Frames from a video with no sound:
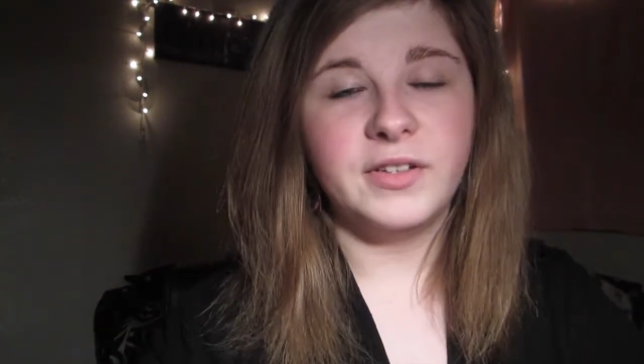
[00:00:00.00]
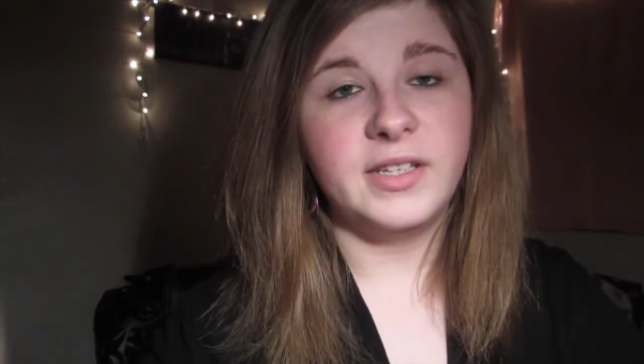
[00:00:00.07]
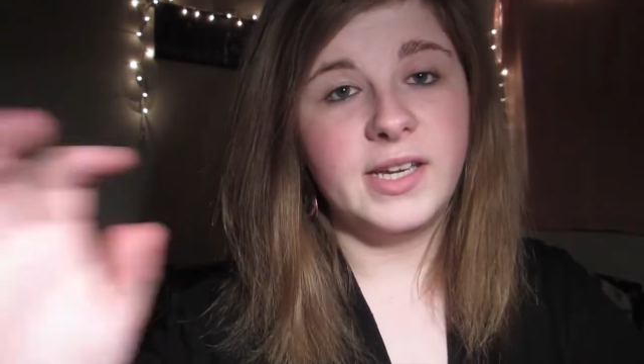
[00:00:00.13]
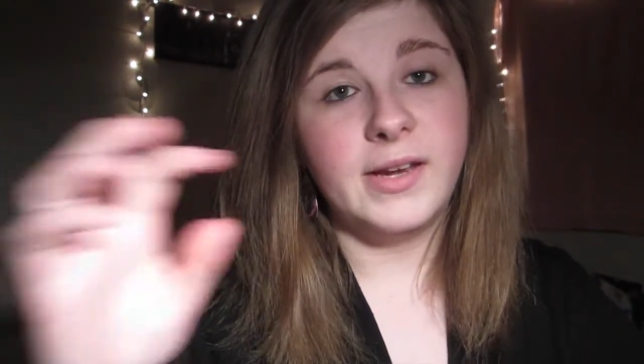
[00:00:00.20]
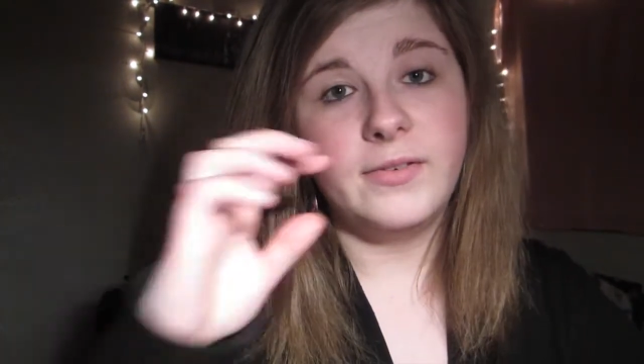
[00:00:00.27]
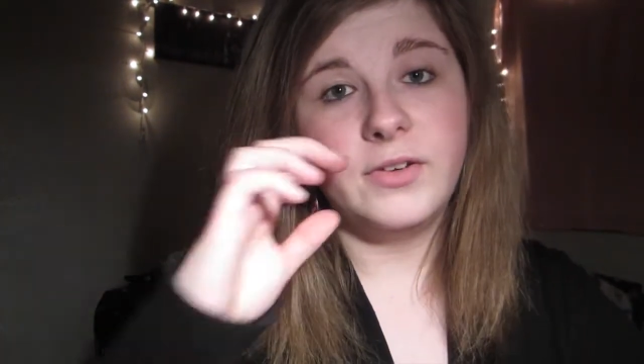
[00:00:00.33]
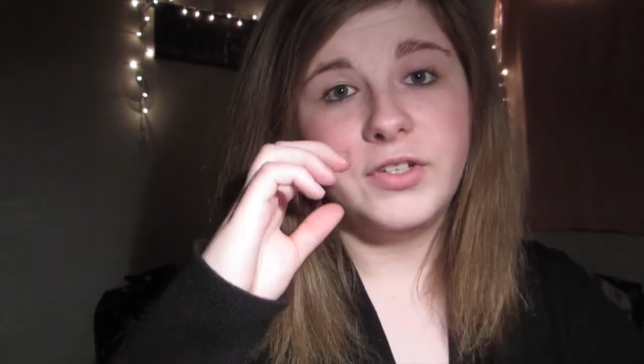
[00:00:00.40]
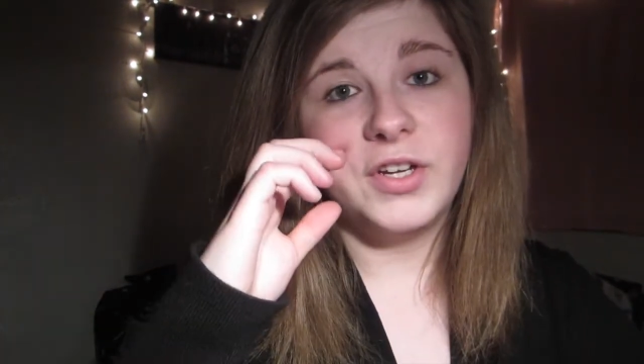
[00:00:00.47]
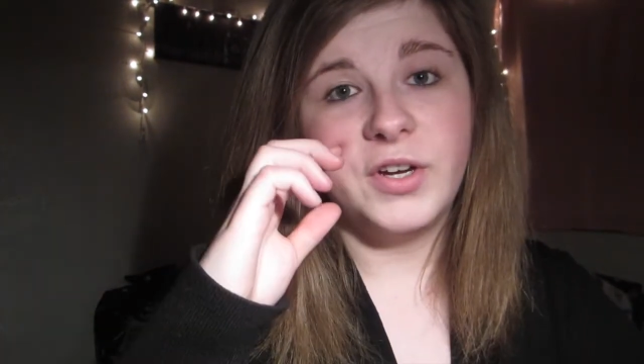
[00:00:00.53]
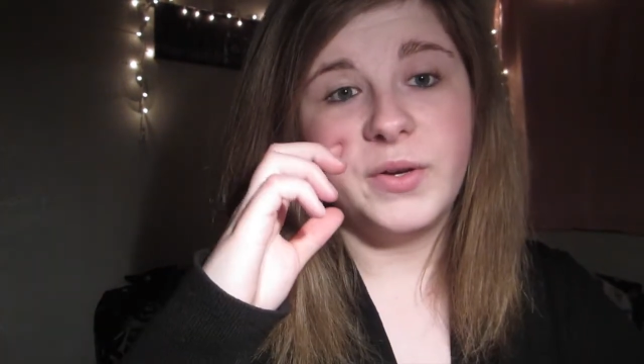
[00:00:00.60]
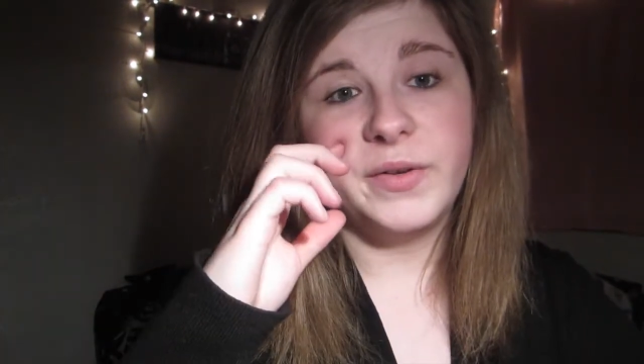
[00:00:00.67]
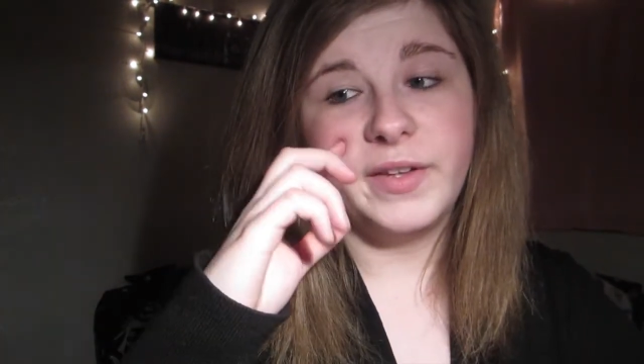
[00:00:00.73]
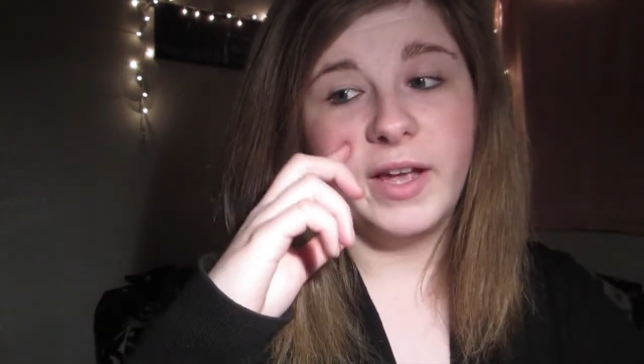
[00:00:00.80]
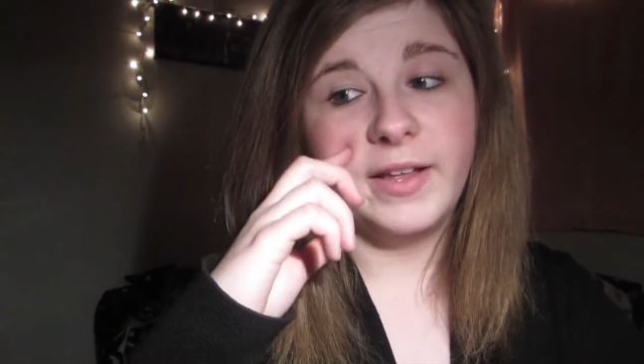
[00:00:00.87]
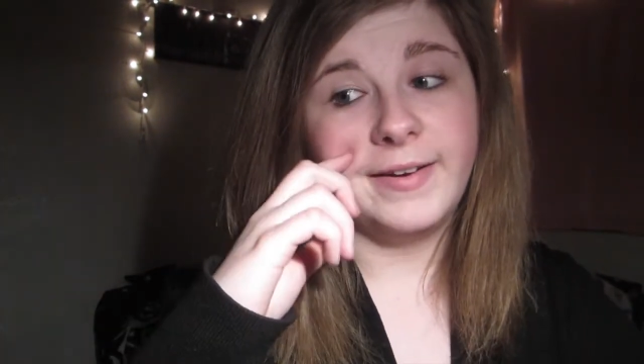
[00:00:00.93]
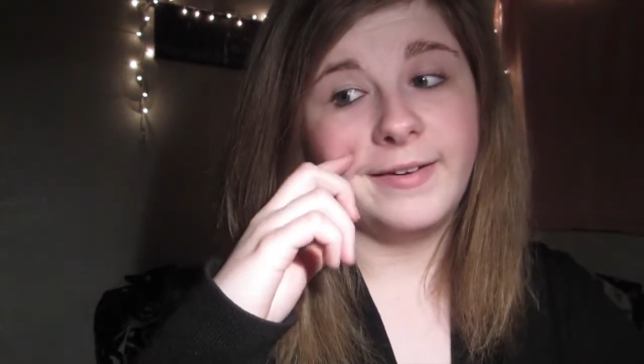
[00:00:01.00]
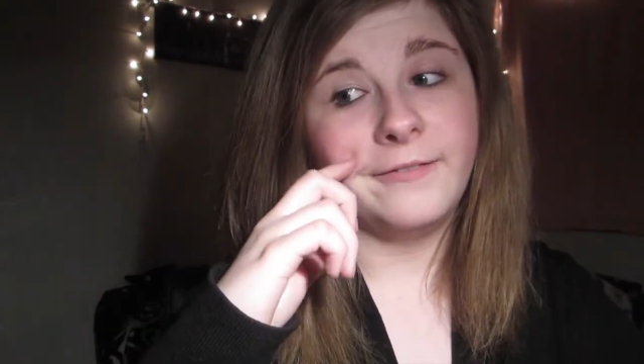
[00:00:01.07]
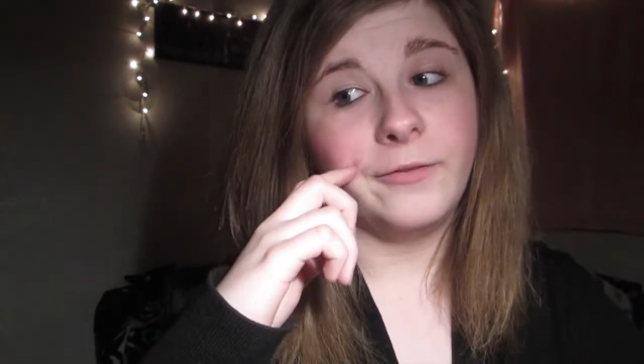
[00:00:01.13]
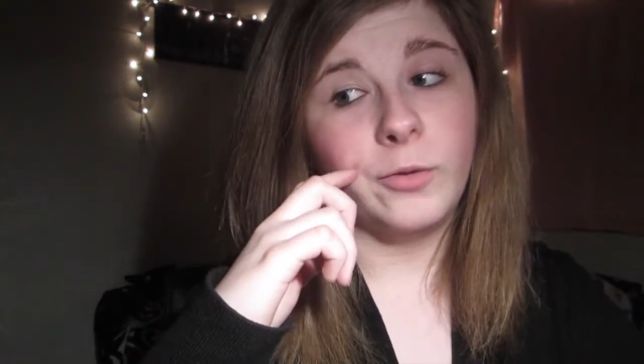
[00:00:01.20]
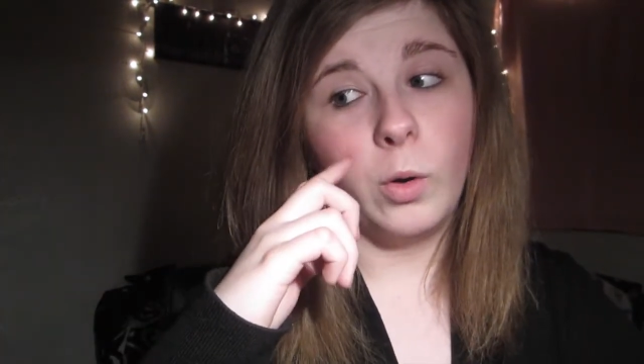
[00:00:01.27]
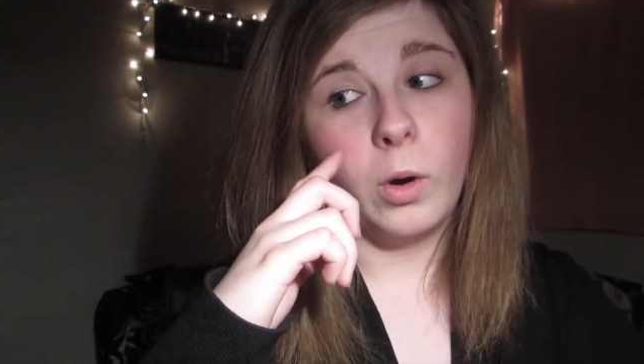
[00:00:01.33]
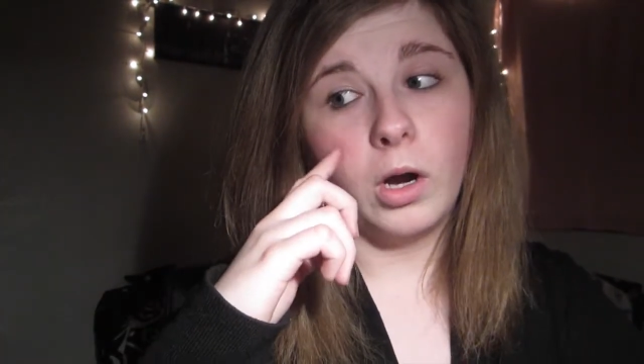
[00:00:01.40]
the TV shows. I only have
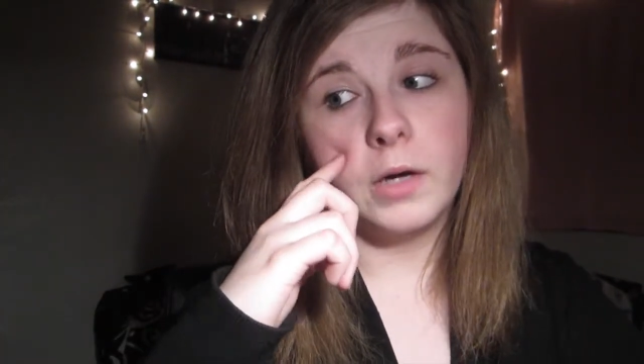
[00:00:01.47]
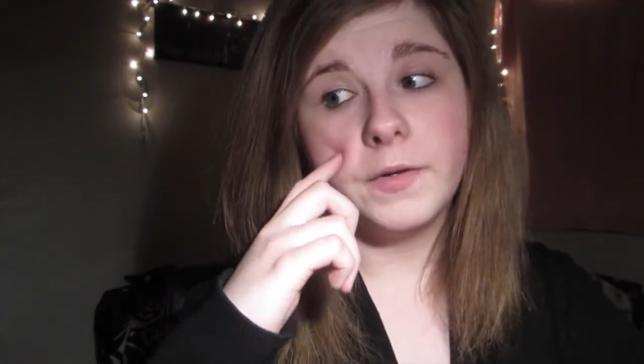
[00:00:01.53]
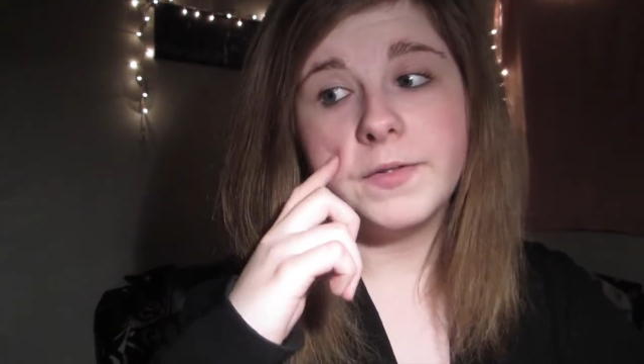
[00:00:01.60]
4,